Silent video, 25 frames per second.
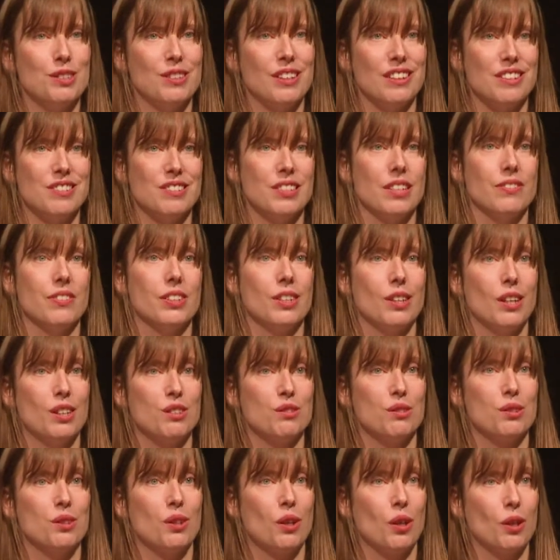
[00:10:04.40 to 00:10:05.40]
our
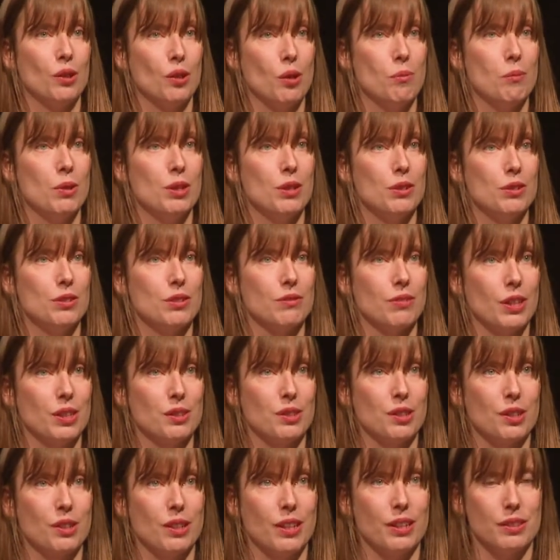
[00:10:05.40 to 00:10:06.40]
700 kilometres of
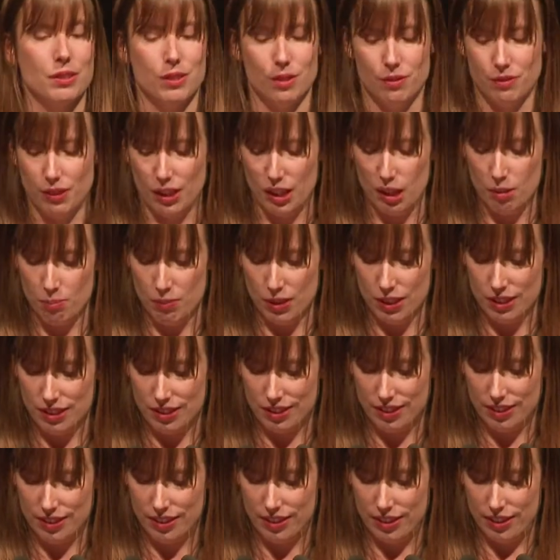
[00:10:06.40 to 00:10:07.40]
underground development.